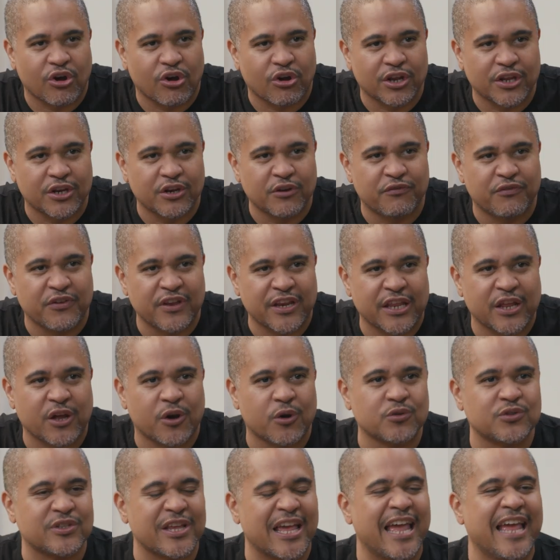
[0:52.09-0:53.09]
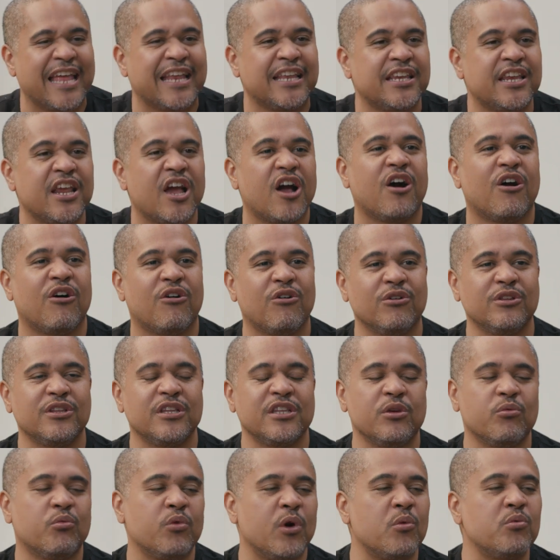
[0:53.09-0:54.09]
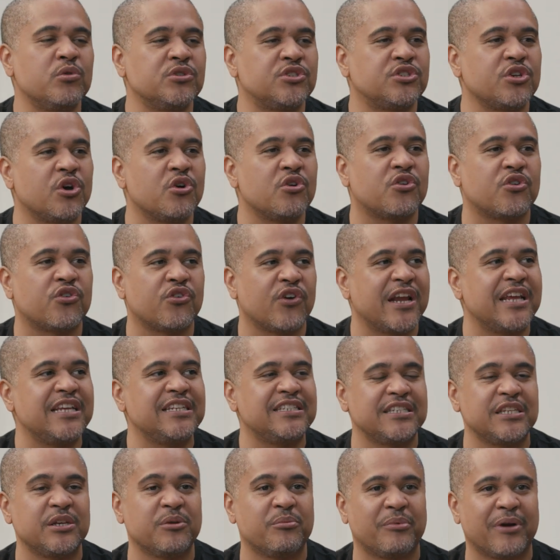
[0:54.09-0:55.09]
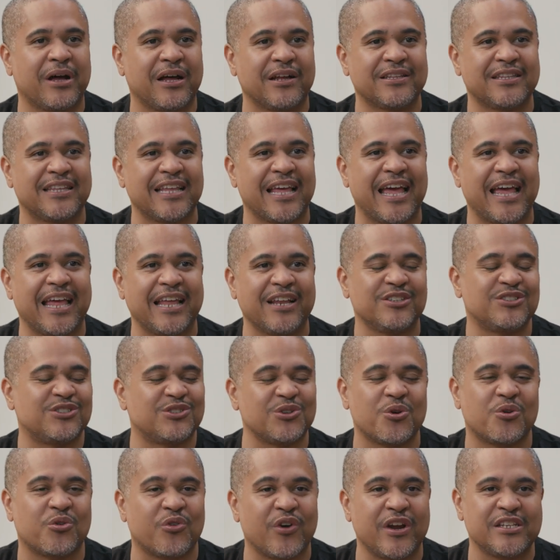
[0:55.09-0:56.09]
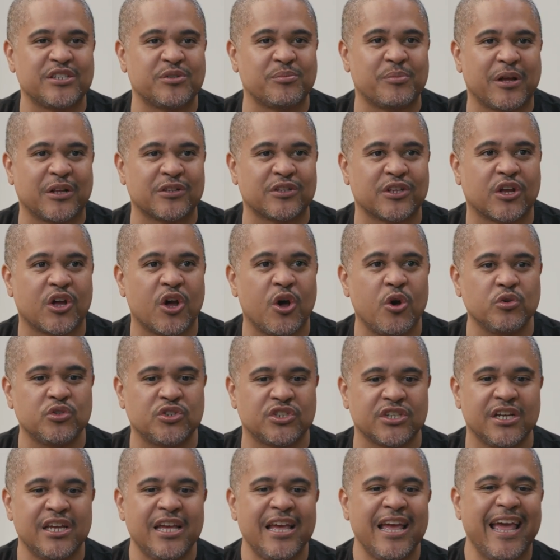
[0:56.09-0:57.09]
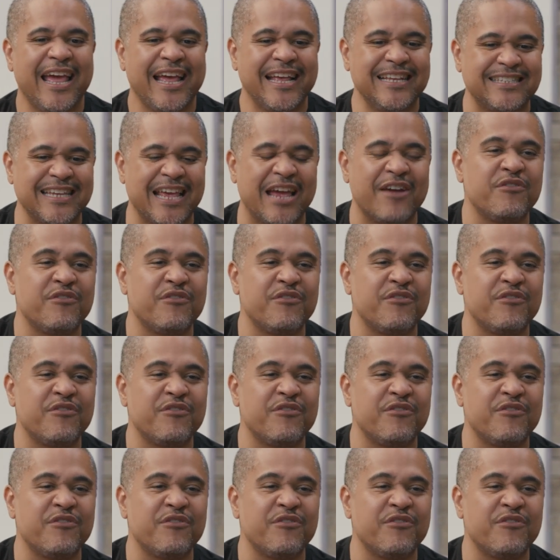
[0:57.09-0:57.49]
all in the videos, and yo, what was so crazy about that and so crazy about the culture is